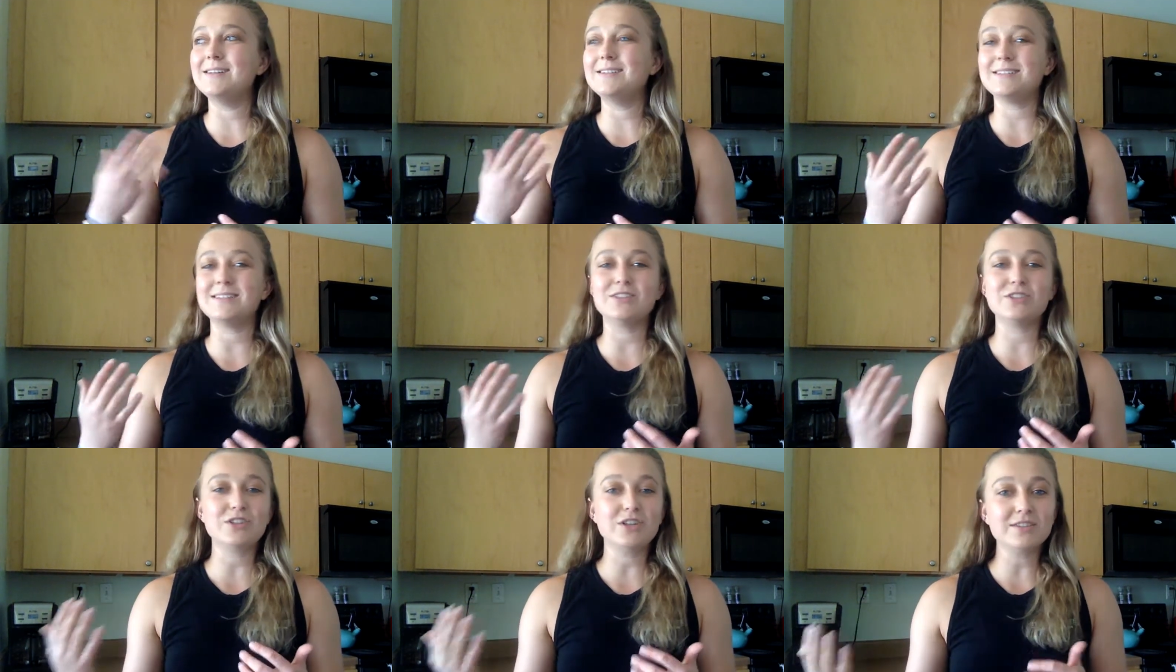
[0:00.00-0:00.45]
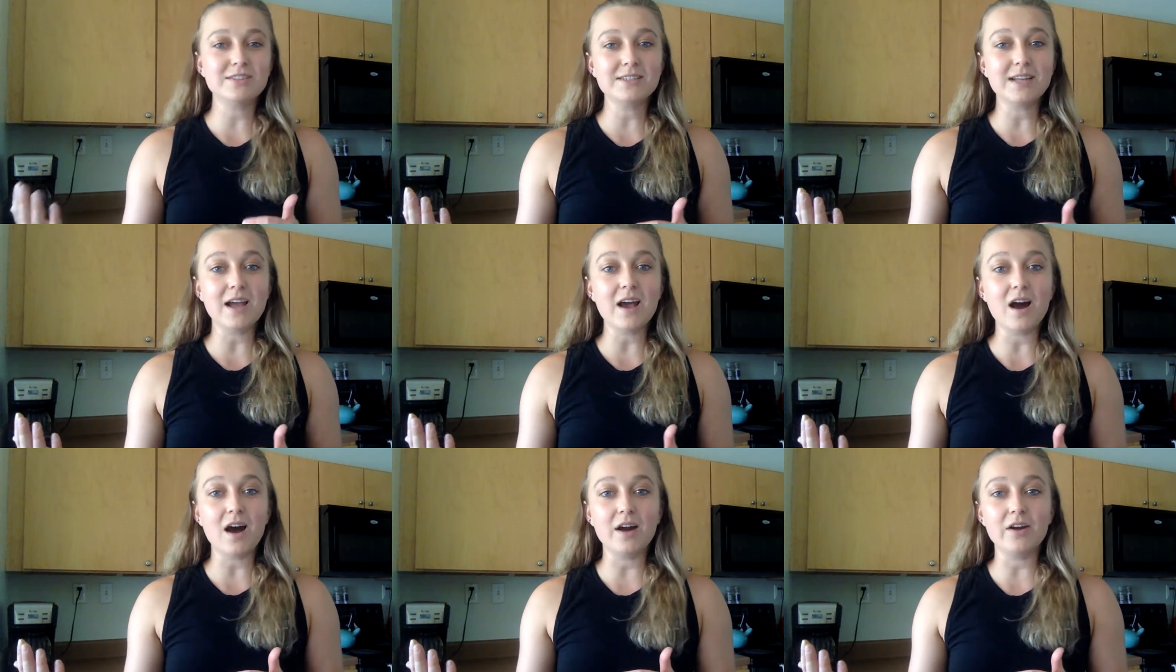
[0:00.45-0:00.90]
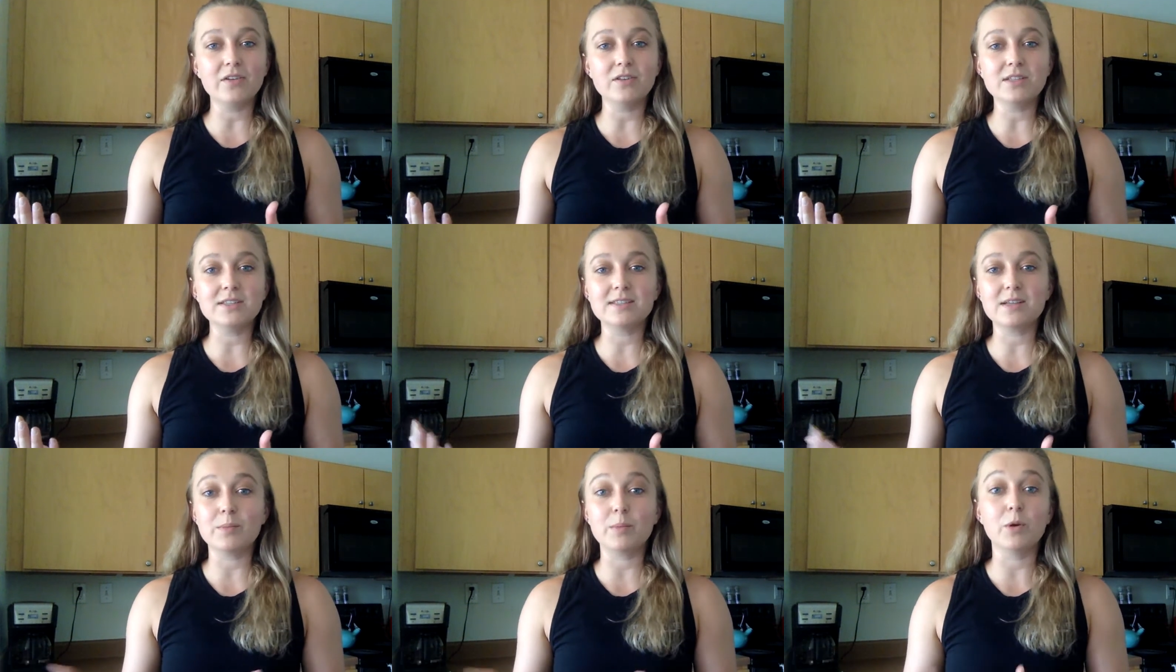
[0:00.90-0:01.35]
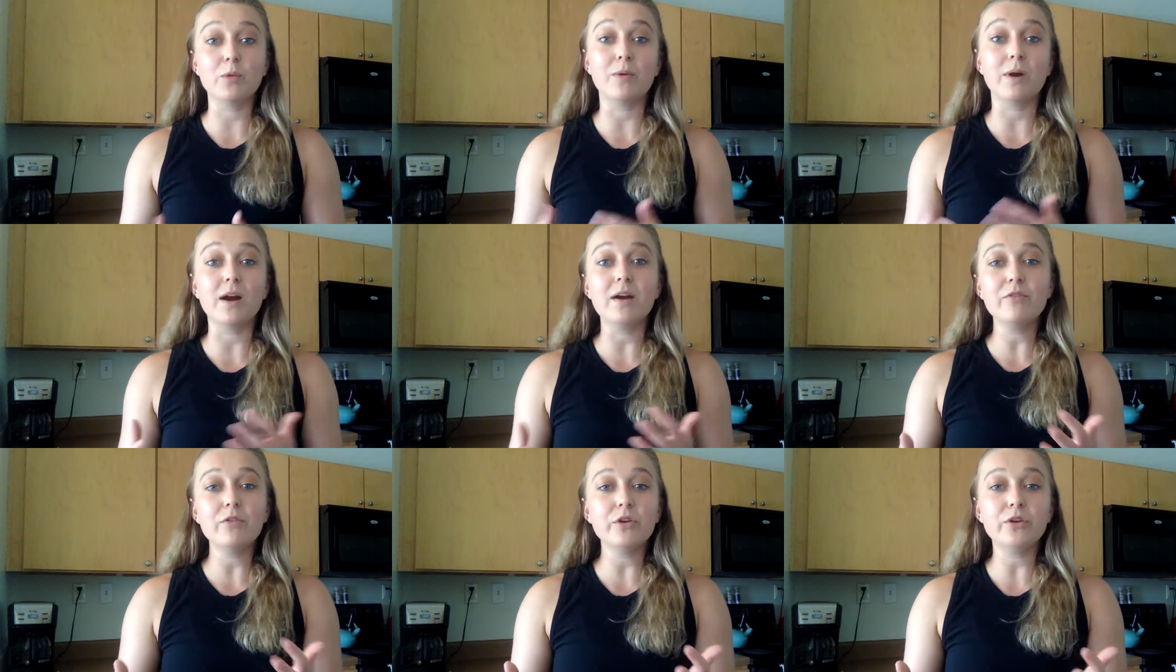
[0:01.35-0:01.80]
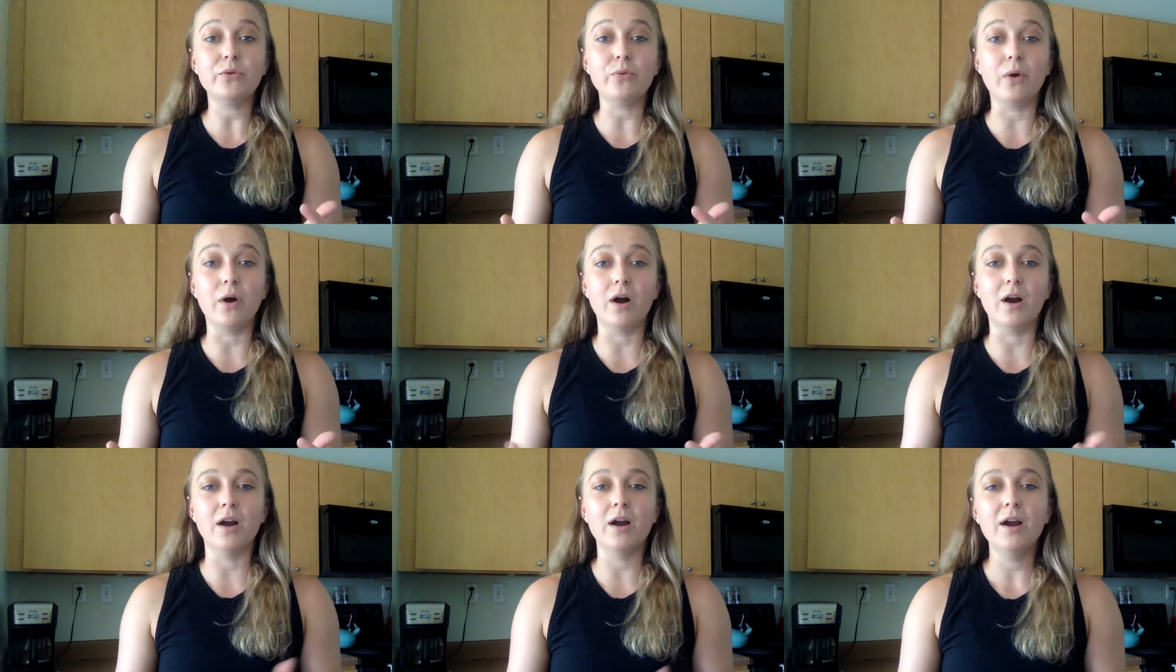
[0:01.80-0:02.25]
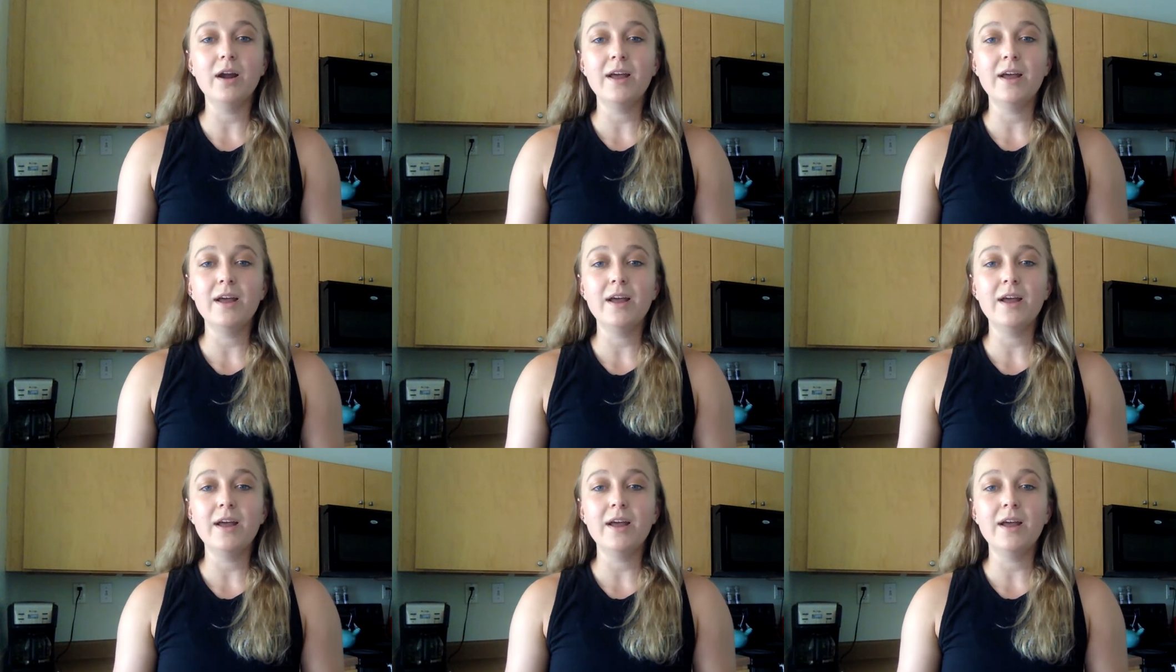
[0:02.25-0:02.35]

it starts to get hotter this summer, wherever you are,